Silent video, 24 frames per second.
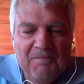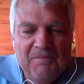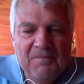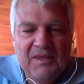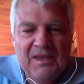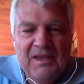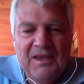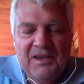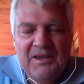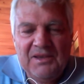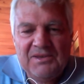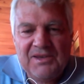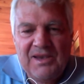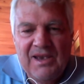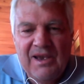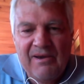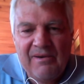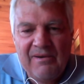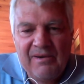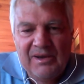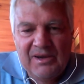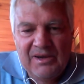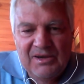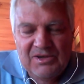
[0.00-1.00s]
he's
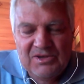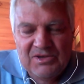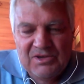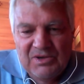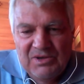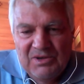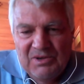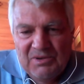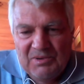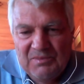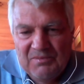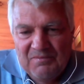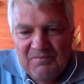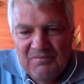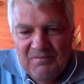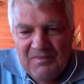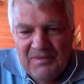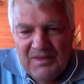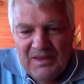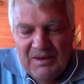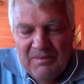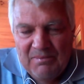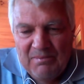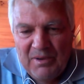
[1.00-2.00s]
going to
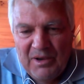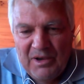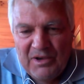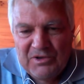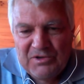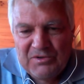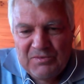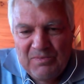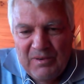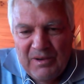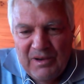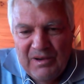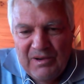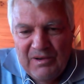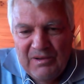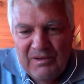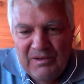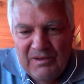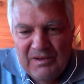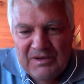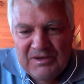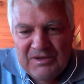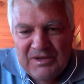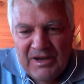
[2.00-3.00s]

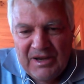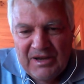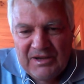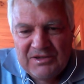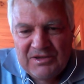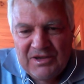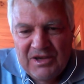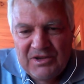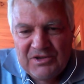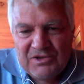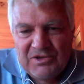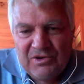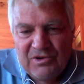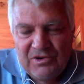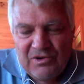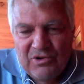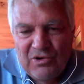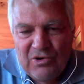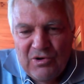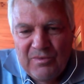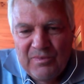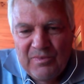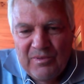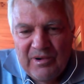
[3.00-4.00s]
postpone taxation on
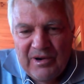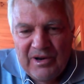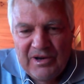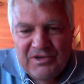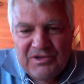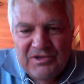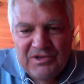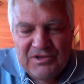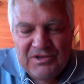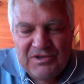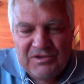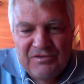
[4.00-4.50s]
corporations